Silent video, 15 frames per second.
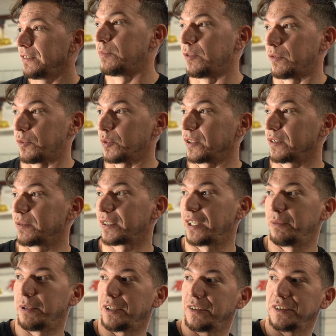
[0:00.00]
before it
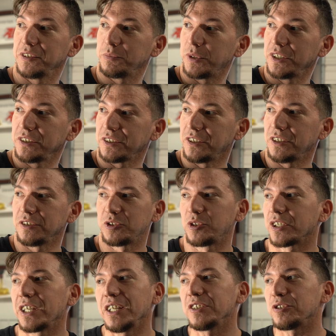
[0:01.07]
came out in this body style, so
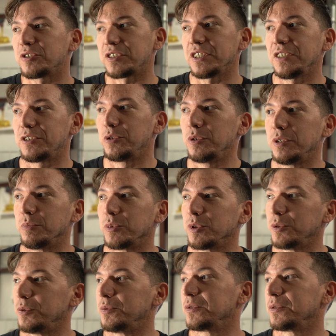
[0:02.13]
I can't just say two M2s. Two